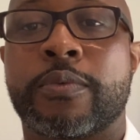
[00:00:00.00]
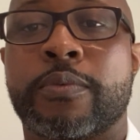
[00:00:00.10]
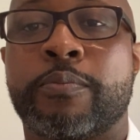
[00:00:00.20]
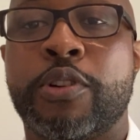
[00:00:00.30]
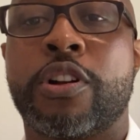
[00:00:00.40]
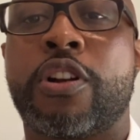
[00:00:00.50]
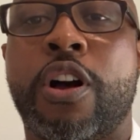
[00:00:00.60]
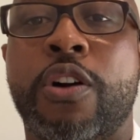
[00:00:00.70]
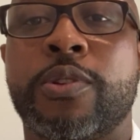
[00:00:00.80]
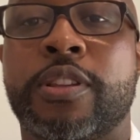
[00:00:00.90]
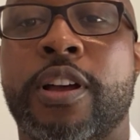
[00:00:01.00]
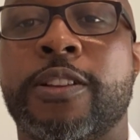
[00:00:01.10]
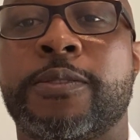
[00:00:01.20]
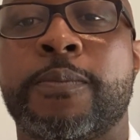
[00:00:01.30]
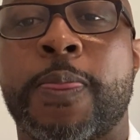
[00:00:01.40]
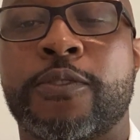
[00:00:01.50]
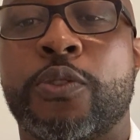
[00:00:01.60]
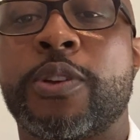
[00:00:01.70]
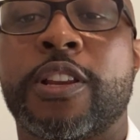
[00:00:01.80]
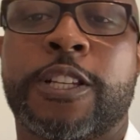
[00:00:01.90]
book a call with us so
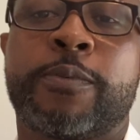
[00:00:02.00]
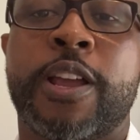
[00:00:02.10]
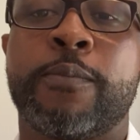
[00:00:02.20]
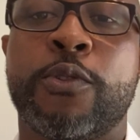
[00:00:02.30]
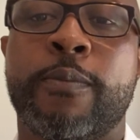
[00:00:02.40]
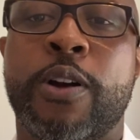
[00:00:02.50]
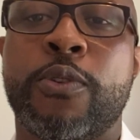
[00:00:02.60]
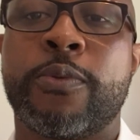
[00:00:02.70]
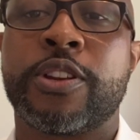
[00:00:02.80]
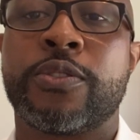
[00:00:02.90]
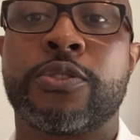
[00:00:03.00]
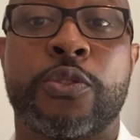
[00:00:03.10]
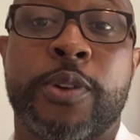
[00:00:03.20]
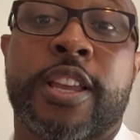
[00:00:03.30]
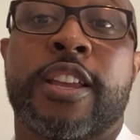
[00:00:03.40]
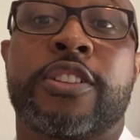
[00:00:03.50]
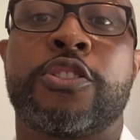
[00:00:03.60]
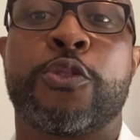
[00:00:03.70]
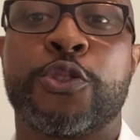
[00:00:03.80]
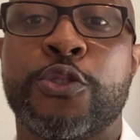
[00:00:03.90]
we can explain more about what we do, so we can get to
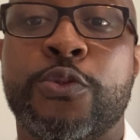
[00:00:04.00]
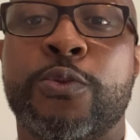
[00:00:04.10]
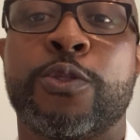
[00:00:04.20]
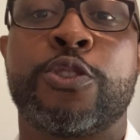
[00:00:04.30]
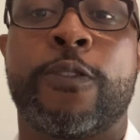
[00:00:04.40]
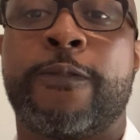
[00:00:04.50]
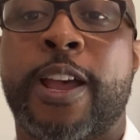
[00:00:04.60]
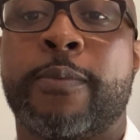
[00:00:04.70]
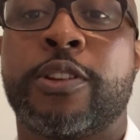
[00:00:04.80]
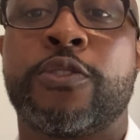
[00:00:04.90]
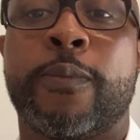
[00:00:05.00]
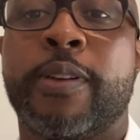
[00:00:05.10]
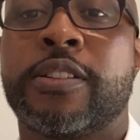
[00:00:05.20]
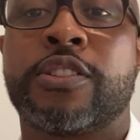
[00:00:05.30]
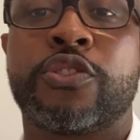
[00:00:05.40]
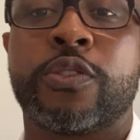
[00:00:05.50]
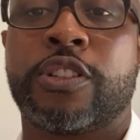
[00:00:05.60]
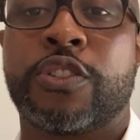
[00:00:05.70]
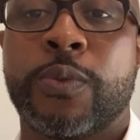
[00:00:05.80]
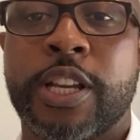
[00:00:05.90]
know you, your family, your business, your
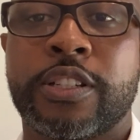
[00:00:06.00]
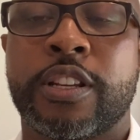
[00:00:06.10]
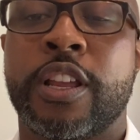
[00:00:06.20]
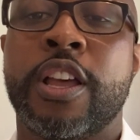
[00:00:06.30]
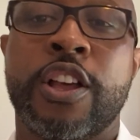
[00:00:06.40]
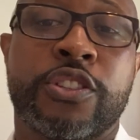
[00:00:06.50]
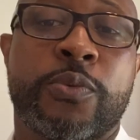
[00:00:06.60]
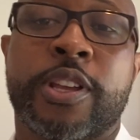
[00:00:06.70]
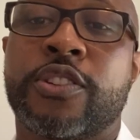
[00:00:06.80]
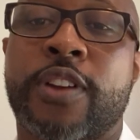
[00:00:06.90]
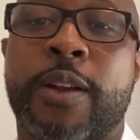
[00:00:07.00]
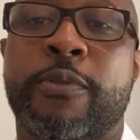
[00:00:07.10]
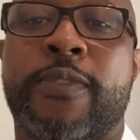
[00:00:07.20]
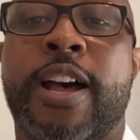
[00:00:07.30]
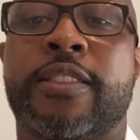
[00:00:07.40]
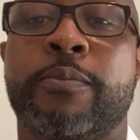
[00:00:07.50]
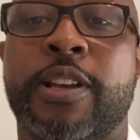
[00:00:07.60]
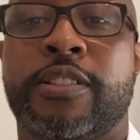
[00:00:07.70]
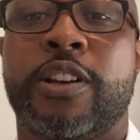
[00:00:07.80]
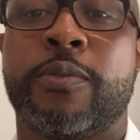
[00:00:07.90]
situation, so we can try to provide the
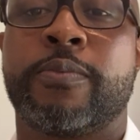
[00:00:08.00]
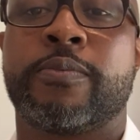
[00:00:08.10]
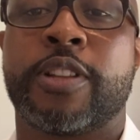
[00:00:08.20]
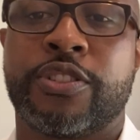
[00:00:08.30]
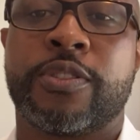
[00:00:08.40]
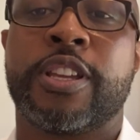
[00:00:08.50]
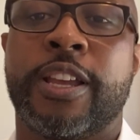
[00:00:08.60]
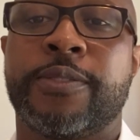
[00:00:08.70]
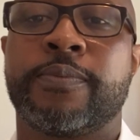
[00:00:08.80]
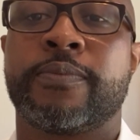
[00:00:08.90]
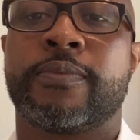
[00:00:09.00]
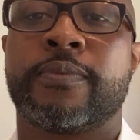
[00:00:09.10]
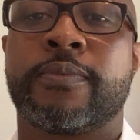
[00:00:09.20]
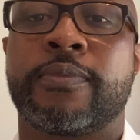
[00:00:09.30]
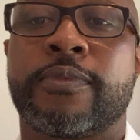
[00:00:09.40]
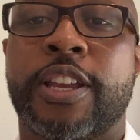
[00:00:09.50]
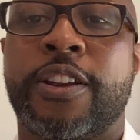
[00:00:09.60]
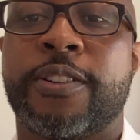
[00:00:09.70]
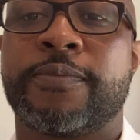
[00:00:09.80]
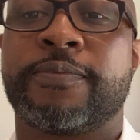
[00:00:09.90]
best help that you can get. Take care.